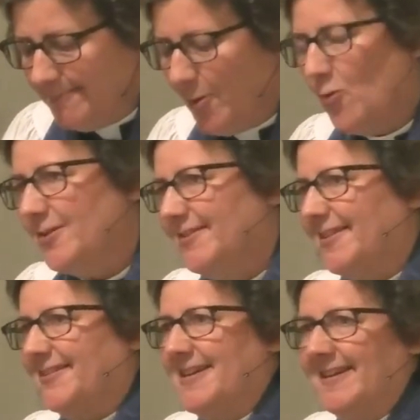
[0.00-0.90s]
important
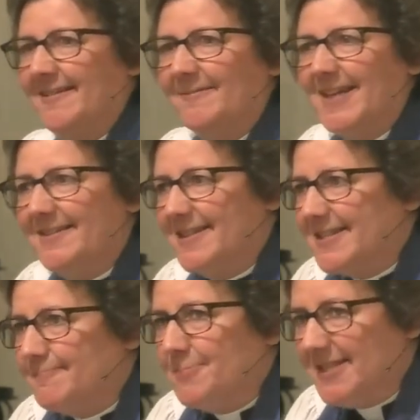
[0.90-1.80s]
thing in
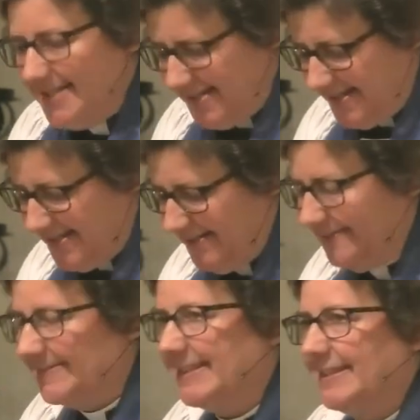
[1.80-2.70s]
this busy season?